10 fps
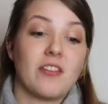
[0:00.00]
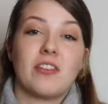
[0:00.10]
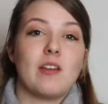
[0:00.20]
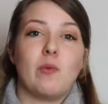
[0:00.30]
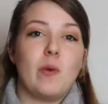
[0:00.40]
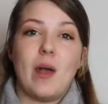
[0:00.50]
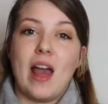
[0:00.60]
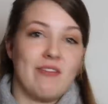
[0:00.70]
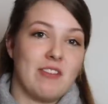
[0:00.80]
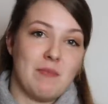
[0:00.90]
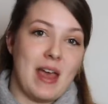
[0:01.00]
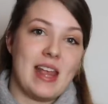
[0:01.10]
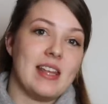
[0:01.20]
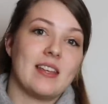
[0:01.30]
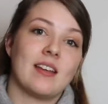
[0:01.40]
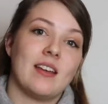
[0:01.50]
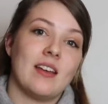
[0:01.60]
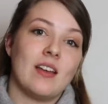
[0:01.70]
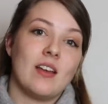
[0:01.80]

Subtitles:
Nothing will ever make